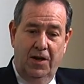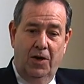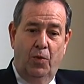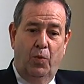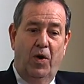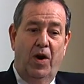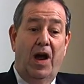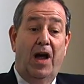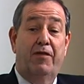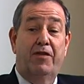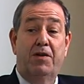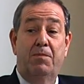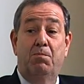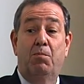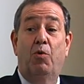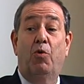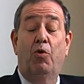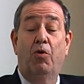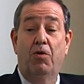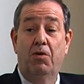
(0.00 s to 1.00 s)
We're having
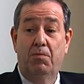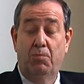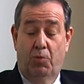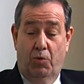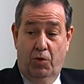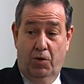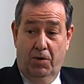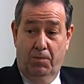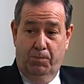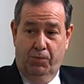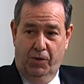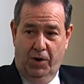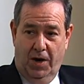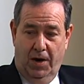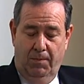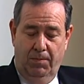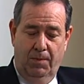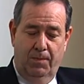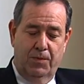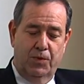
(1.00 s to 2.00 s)
more and more
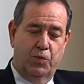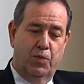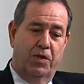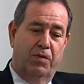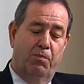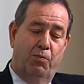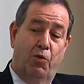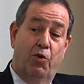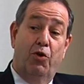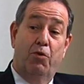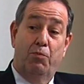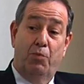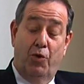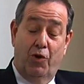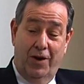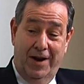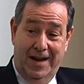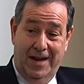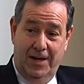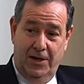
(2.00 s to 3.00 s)
problems with more and
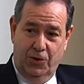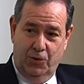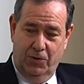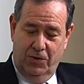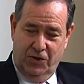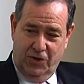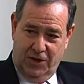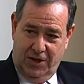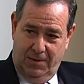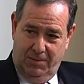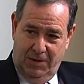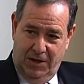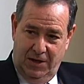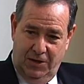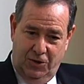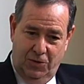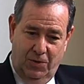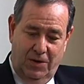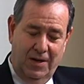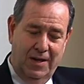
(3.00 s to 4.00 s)
more entrants coming
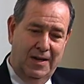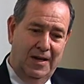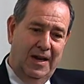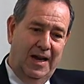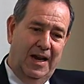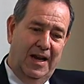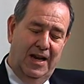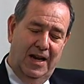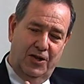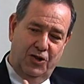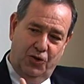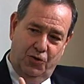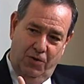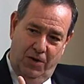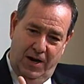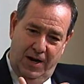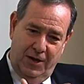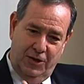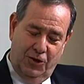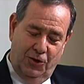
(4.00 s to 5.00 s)
into it, and us
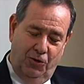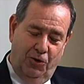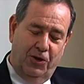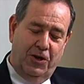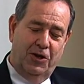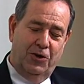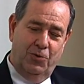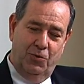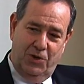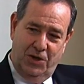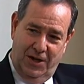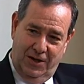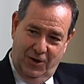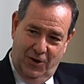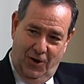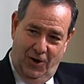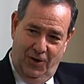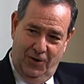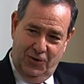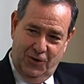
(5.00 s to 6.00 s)
trying to look at new
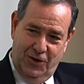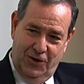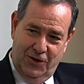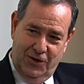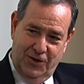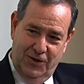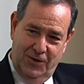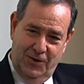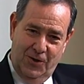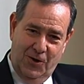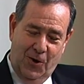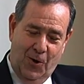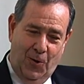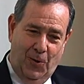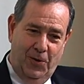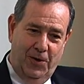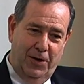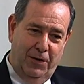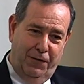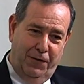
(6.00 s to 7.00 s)
technologies
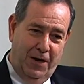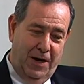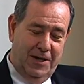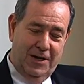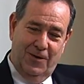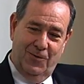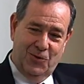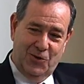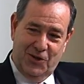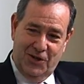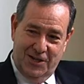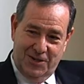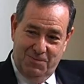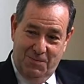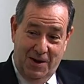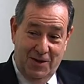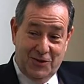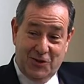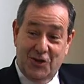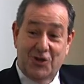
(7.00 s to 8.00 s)
only to find out in 6
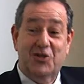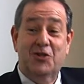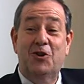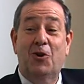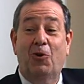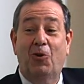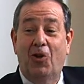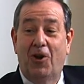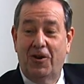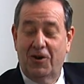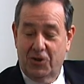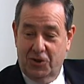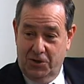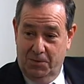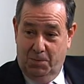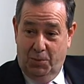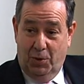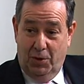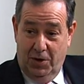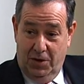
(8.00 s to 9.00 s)
months it's no longer
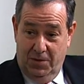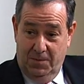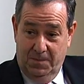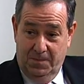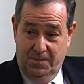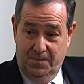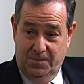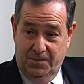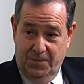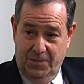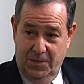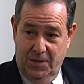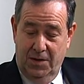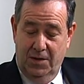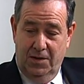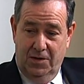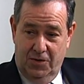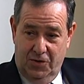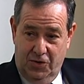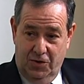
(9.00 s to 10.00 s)
supported.
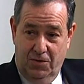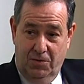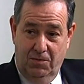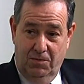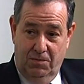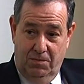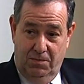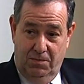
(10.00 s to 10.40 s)
So